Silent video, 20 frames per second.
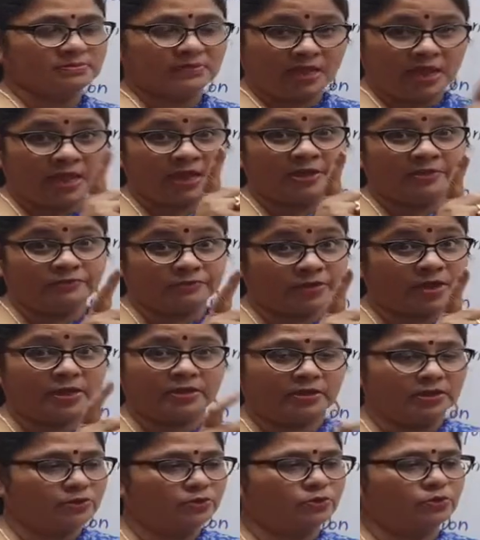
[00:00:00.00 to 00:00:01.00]
I have
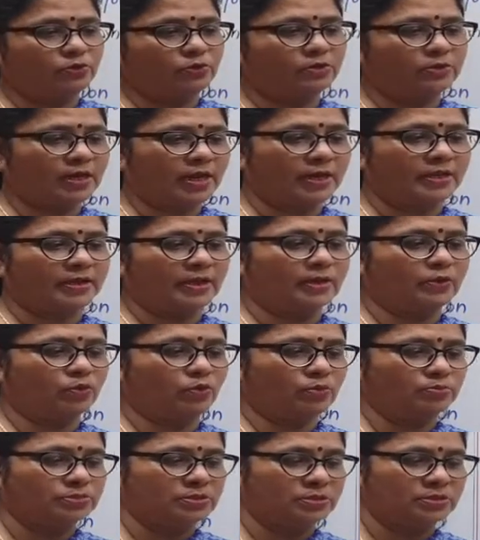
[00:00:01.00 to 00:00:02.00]
tried it. You don't try it at
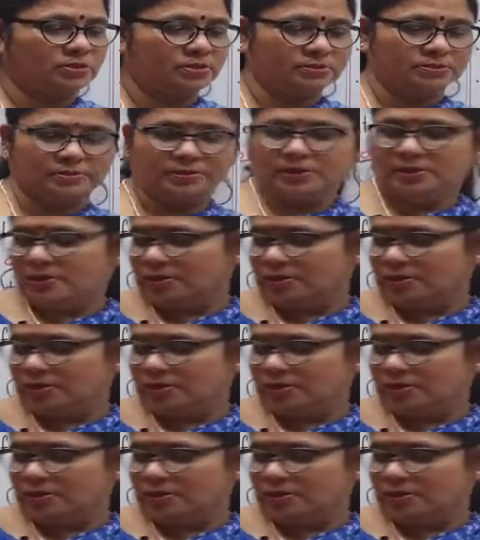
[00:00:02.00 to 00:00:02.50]
home, children.